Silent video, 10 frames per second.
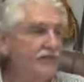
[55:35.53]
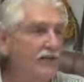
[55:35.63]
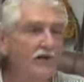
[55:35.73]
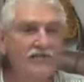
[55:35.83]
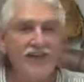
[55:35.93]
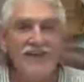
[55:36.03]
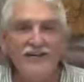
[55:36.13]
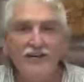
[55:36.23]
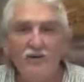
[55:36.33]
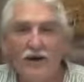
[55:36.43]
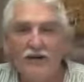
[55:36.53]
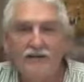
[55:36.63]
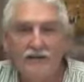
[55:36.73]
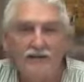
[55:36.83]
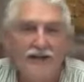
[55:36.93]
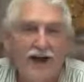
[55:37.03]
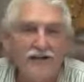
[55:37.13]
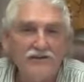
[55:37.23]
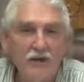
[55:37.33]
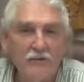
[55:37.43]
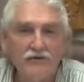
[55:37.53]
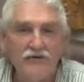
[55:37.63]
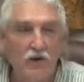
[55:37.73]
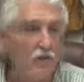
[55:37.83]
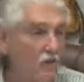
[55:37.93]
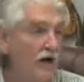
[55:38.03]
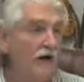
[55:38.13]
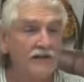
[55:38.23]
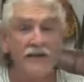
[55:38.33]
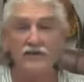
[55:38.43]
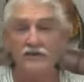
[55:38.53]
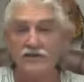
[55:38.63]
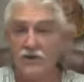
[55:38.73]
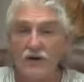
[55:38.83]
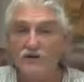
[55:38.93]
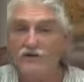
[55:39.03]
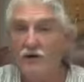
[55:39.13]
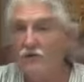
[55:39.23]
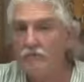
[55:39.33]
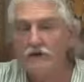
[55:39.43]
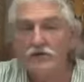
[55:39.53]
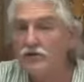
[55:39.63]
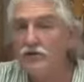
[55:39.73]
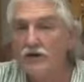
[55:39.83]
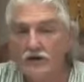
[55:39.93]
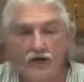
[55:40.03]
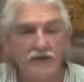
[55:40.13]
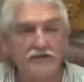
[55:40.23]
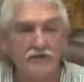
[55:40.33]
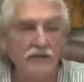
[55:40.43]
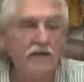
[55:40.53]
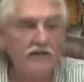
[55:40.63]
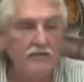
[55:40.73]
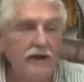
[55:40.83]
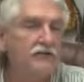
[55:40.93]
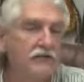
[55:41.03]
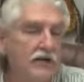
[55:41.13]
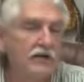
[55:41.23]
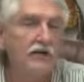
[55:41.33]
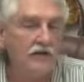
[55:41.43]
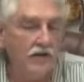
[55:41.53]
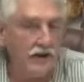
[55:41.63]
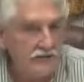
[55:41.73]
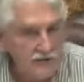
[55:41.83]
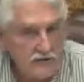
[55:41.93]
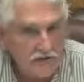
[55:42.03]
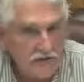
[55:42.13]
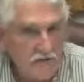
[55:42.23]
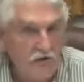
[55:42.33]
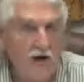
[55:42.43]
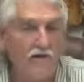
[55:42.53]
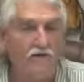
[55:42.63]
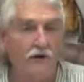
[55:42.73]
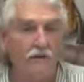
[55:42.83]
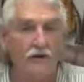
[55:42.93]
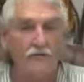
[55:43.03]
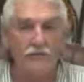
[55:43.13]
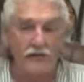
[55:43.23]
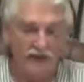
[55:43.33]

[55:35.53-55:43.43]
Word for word: you know the easier way to detox people so one it takes the stress from them but two it takes the the major healing crisis syndrome away from them